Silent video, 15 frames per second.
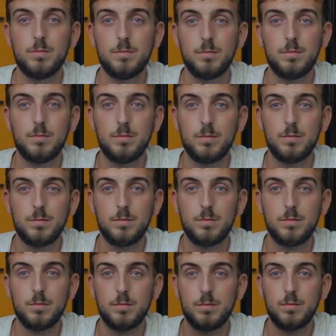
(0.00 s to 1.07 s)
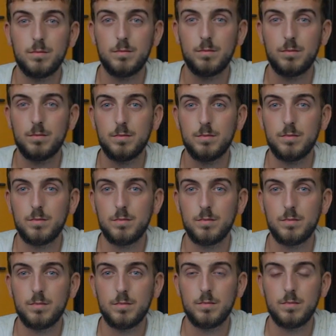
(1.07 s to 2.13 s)

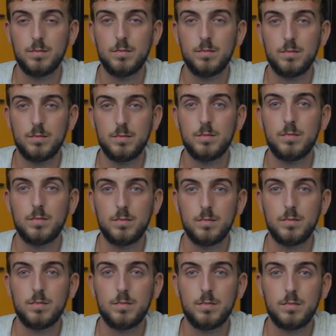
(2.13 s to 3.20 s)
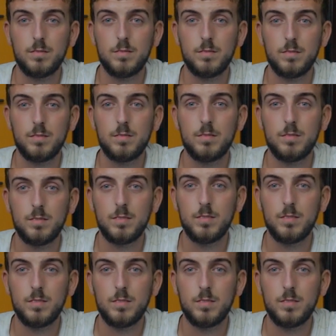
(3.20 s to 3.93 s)
(not speaking)